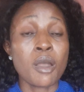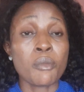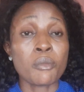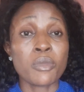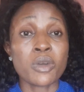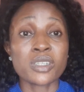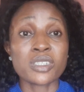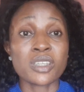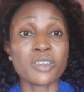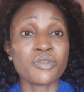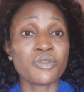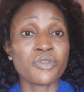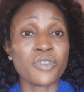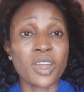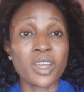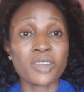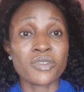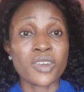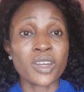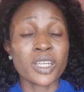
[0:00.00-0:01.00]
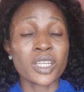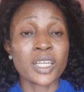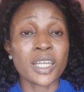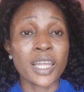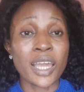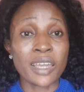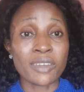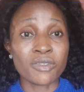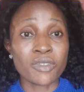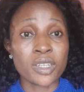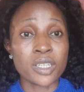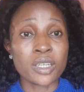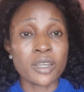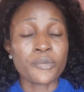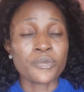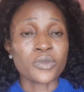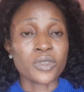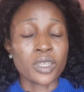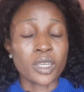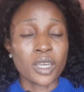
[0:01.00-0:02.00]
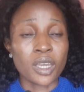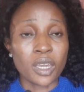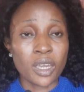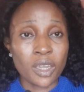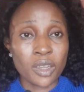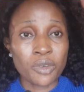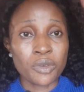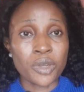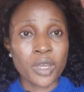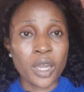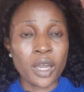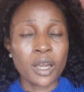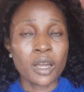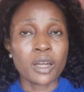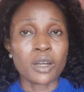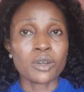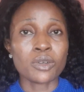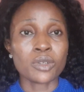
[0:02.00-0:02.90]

but it's a very, very lively area.